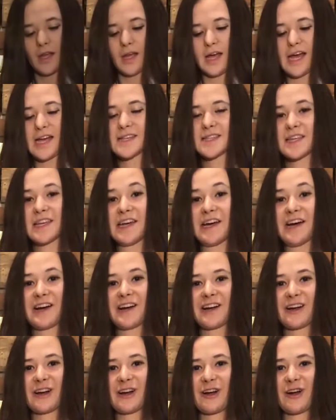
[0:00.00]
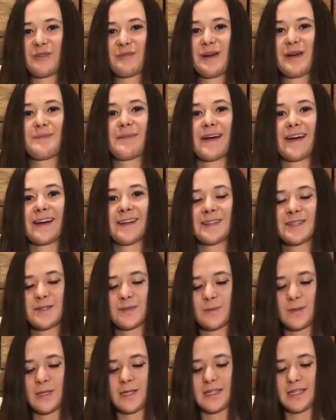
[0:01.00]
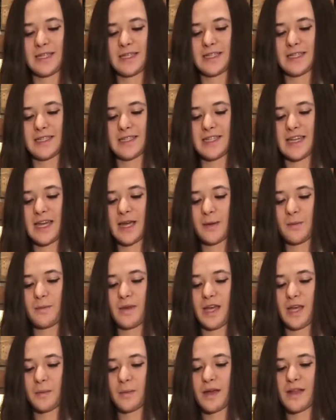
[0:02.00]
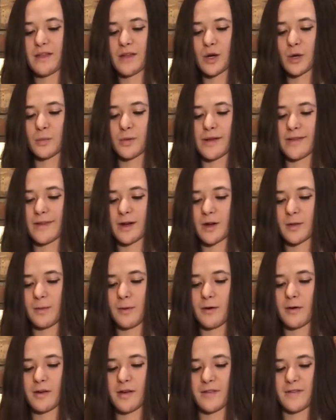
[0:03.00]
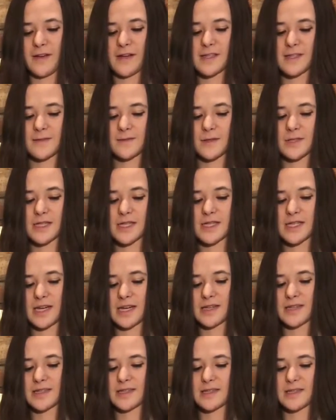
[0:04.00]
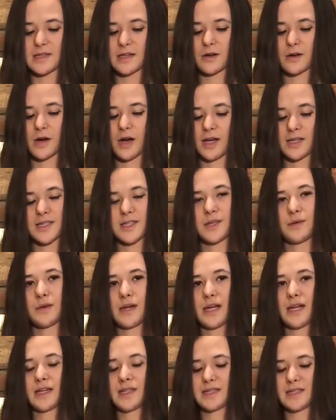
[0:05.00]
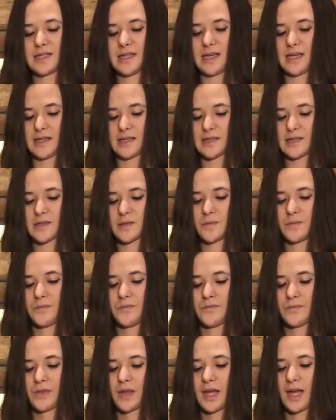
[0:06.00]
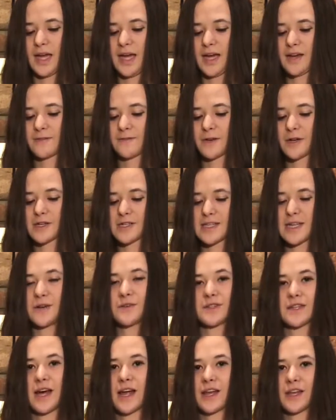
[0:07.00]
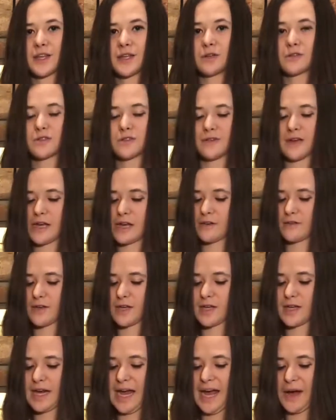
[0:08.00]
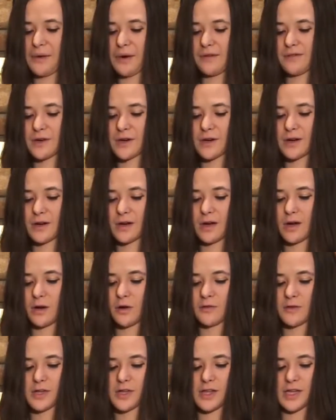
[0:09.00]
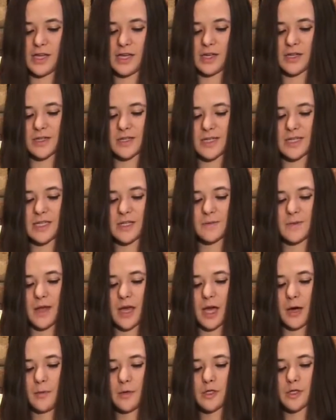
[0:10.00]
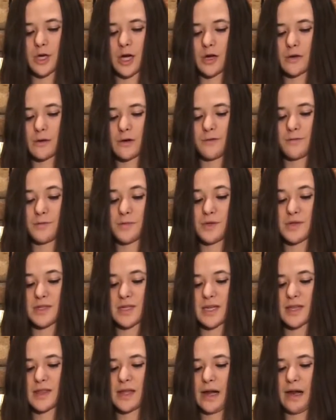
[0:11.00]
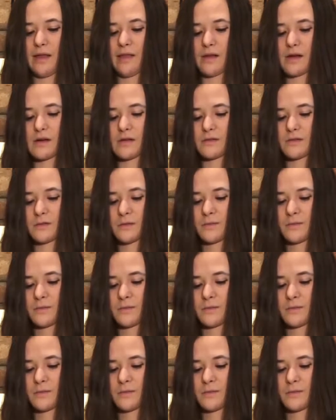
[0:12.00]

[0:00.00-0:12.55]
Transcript: As a young girl, my parents would take me and my little brother to polka festivals and dances across the United States. At first, I was not a huge fan of it. However, over the years, it has become a genre of music that I love.